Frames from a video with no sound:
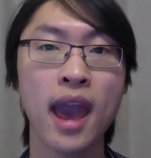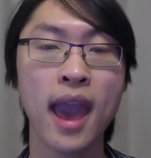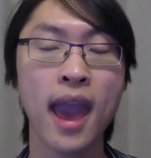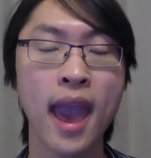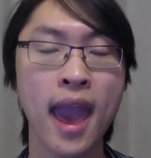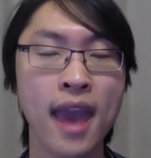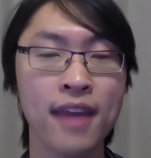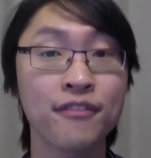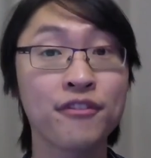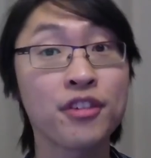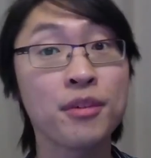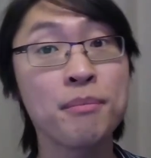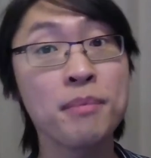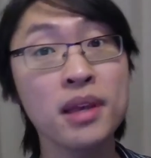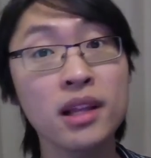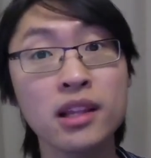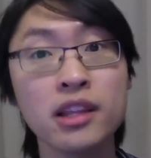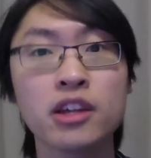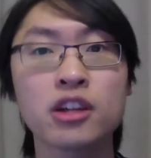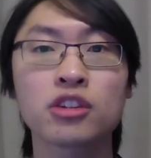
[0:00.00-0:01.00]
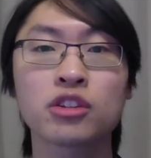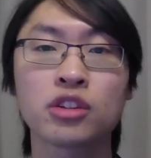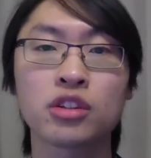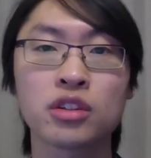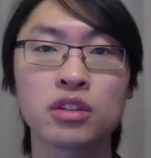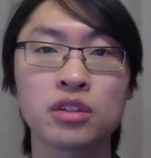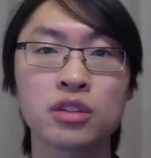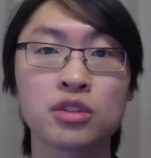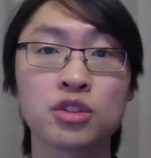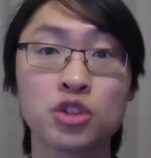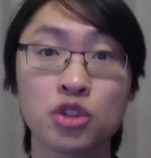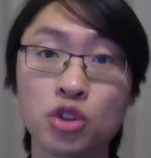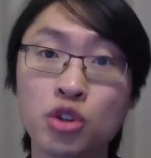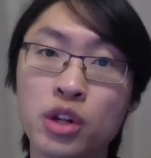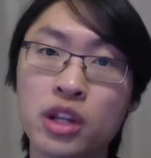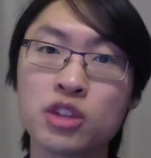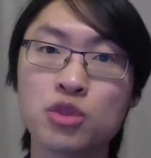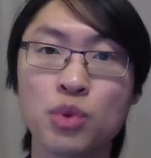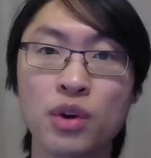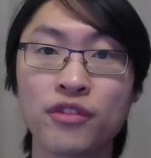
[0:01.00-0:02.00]
and familiar to
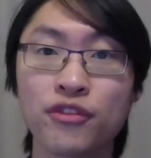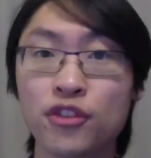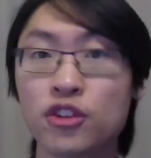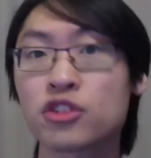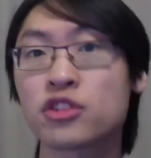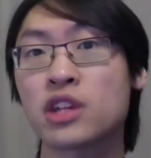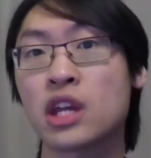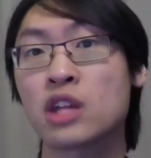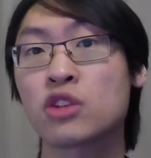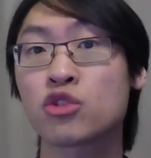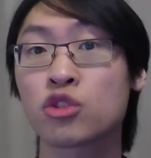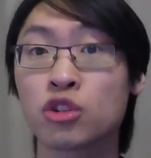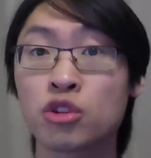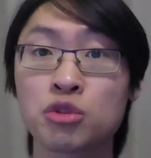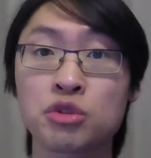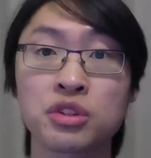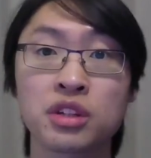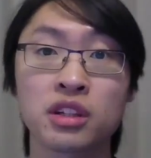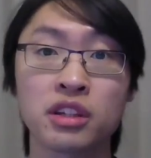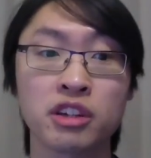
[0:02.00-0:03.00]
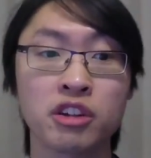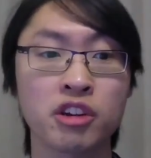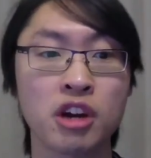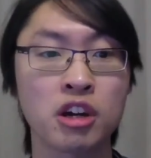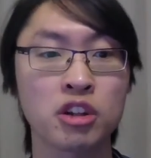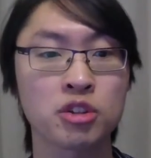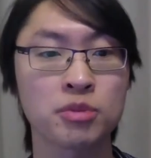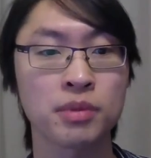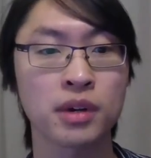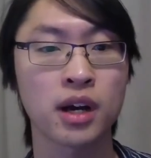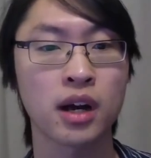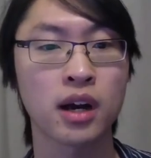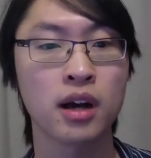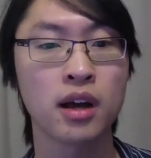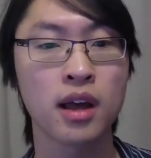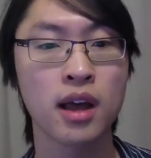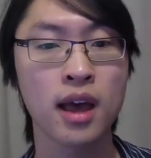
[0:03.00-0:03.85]
students when first introduced to linear algebra,